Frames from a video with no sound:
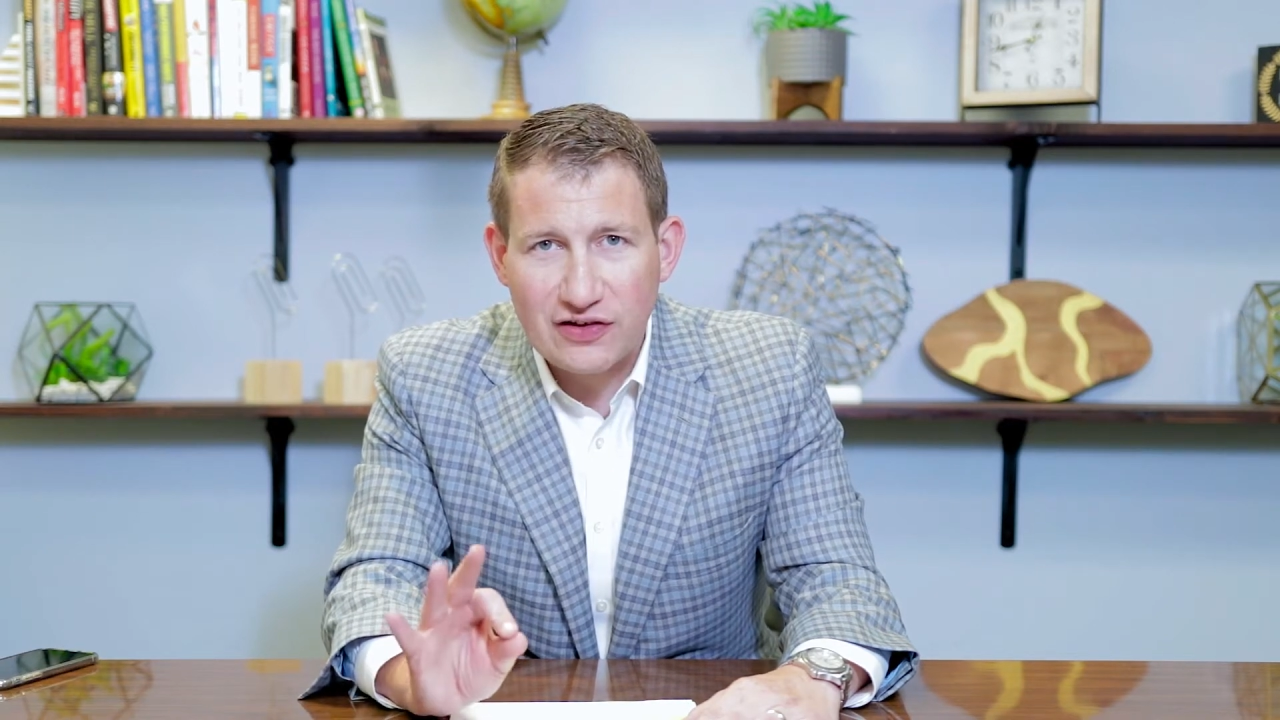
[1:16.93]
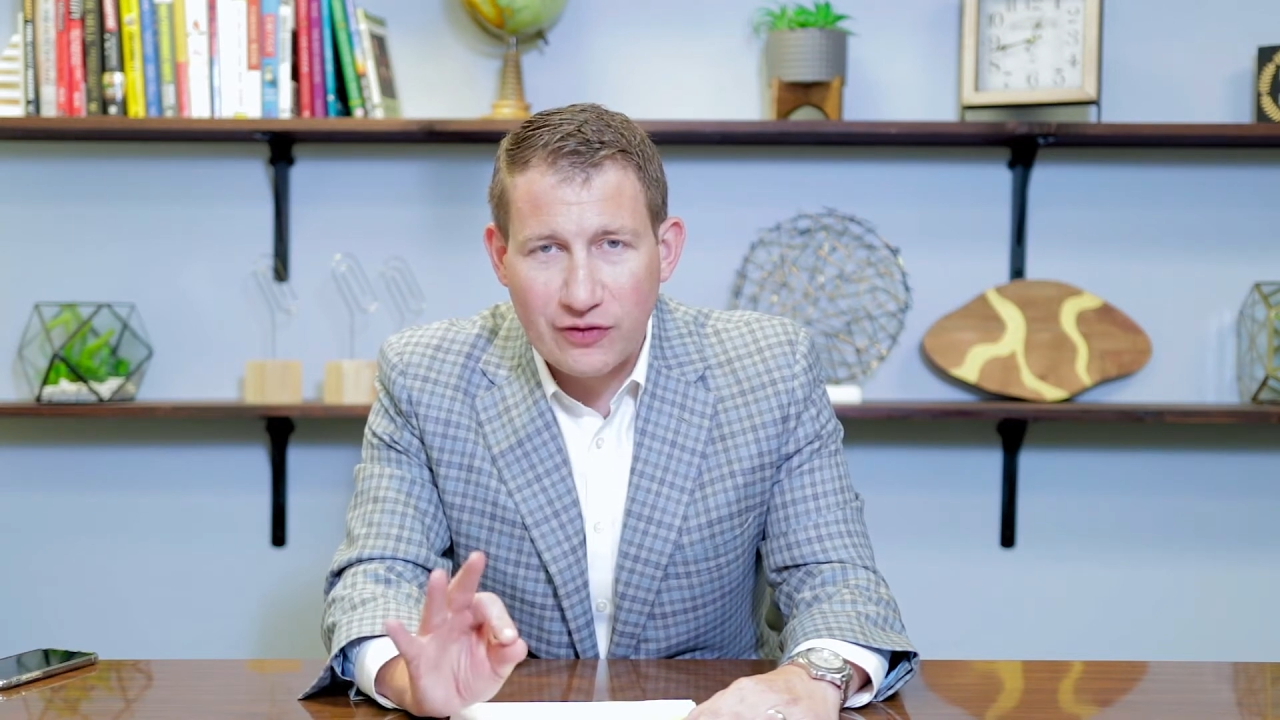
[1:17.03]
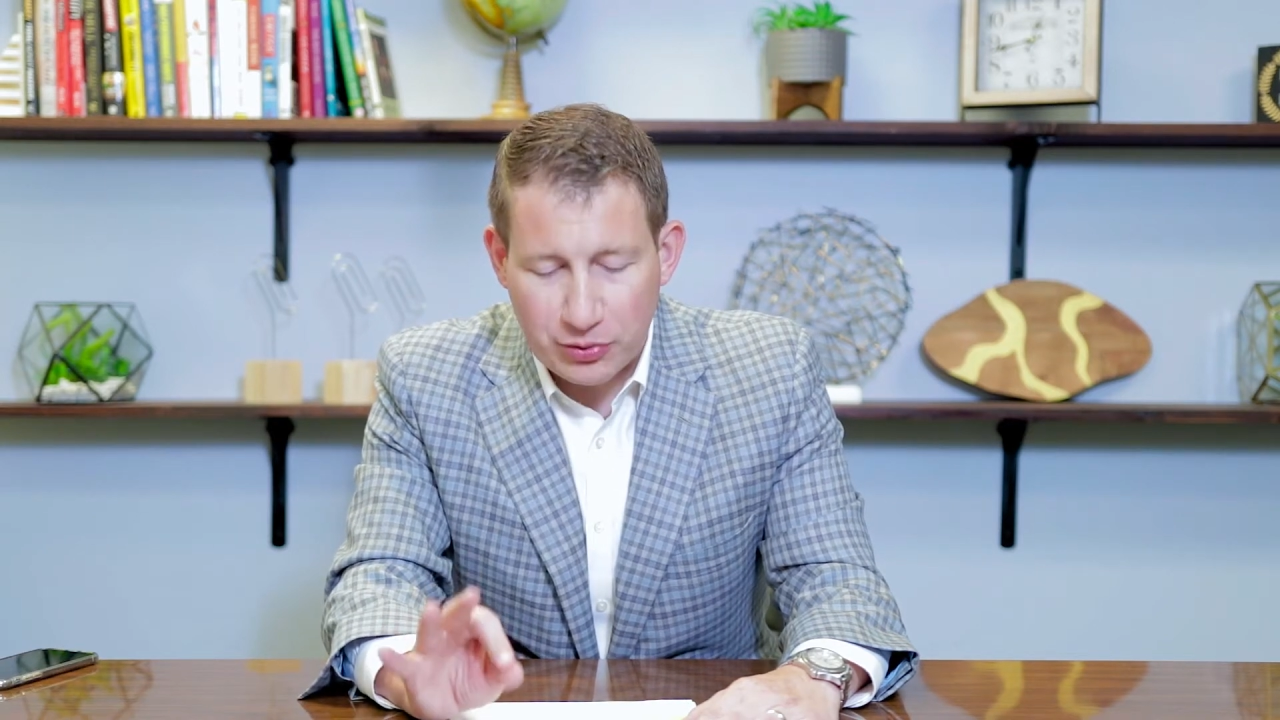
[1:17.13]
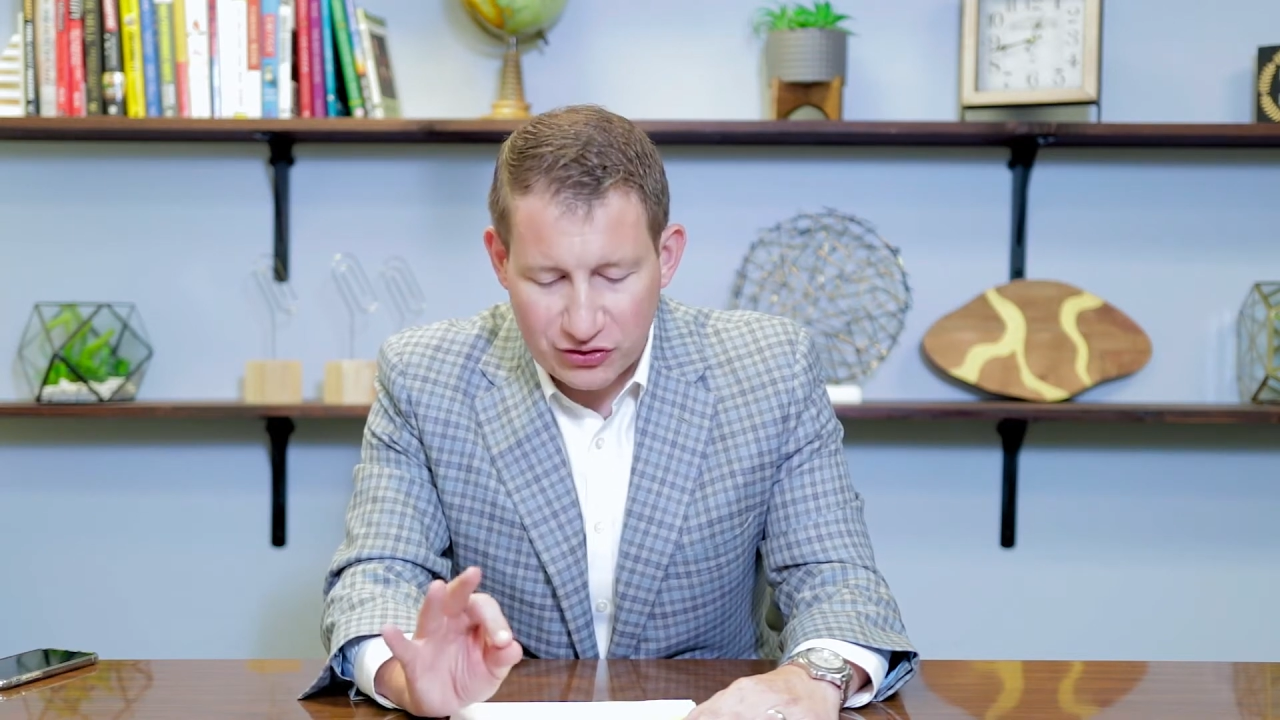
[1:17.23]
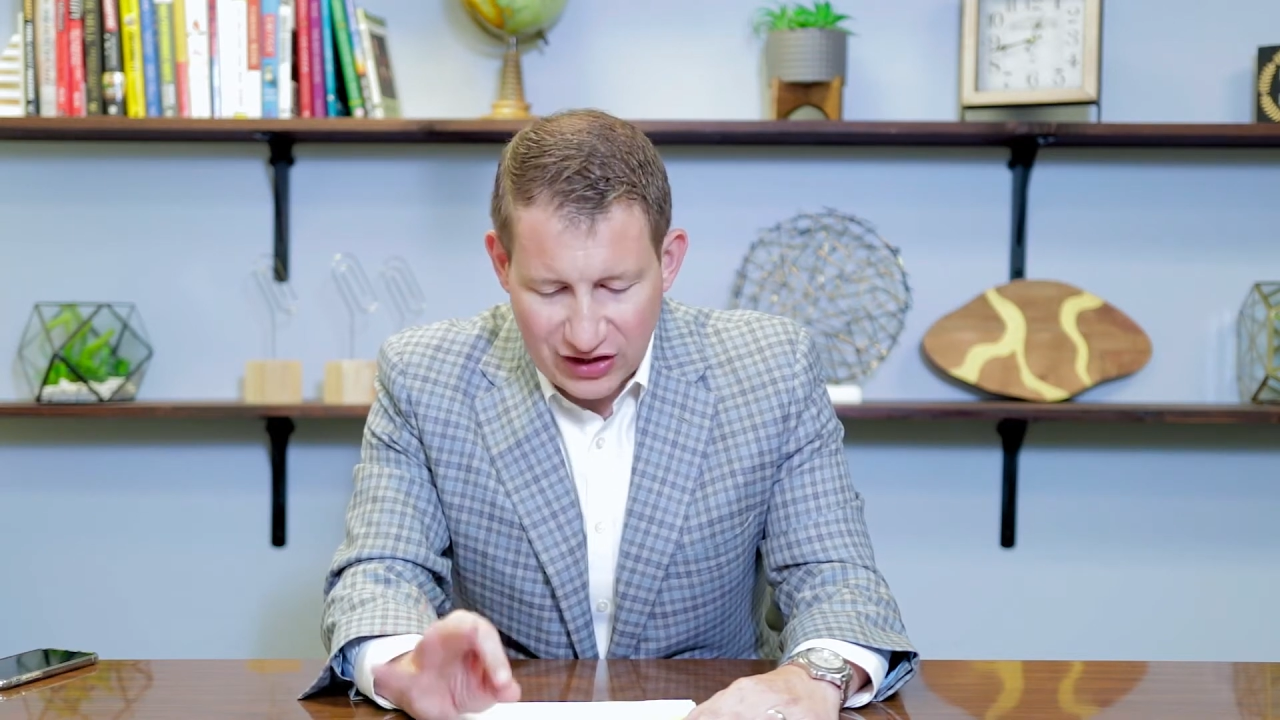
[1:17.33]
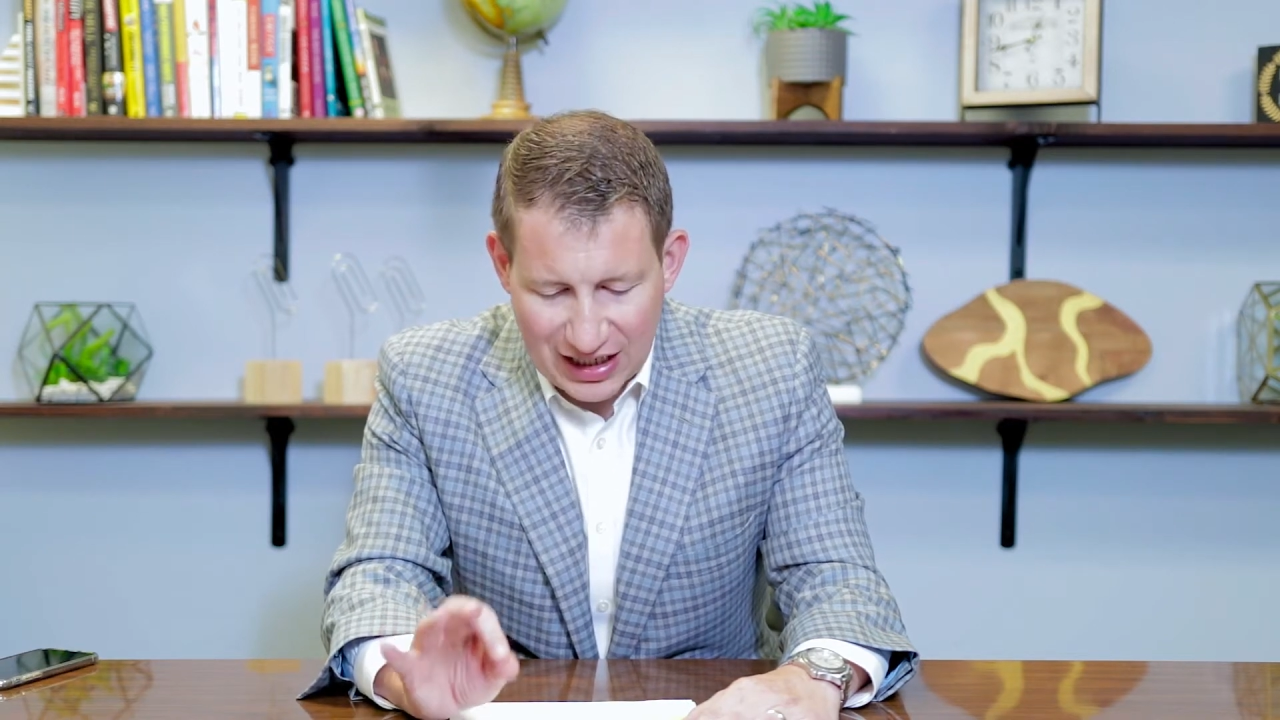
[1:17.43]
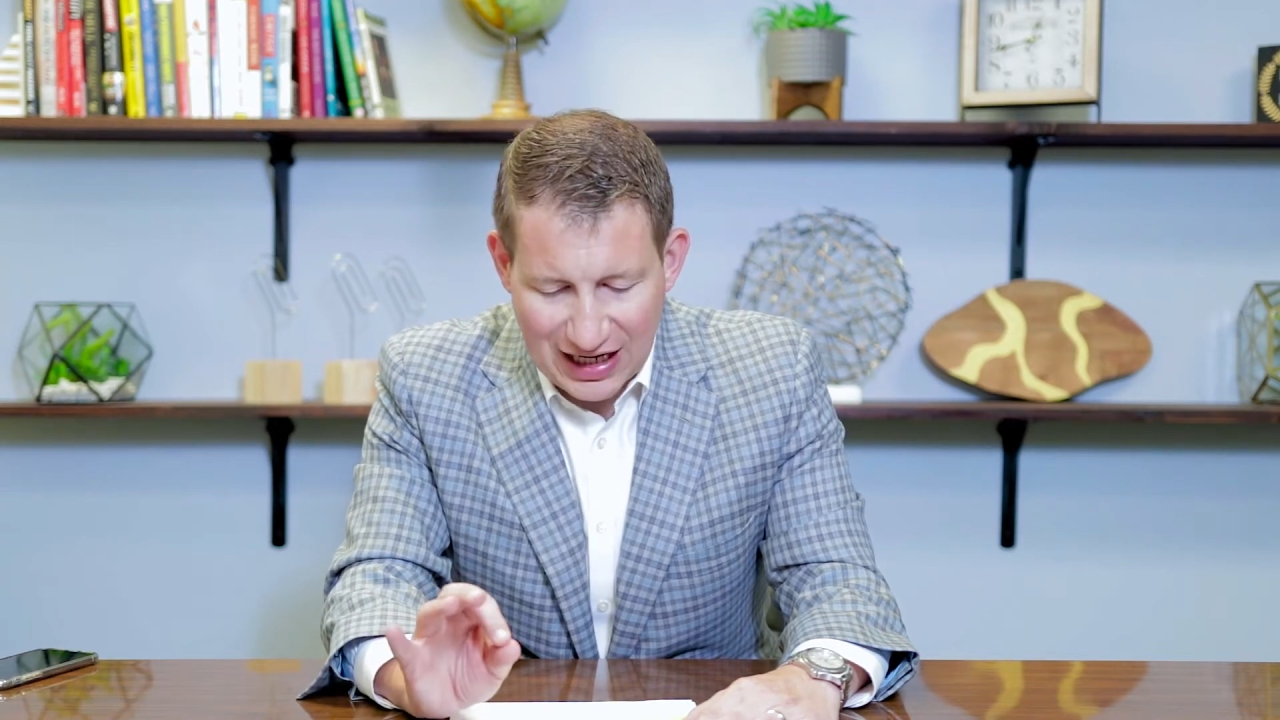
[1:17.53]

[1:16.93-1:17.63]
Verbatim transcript: of a percent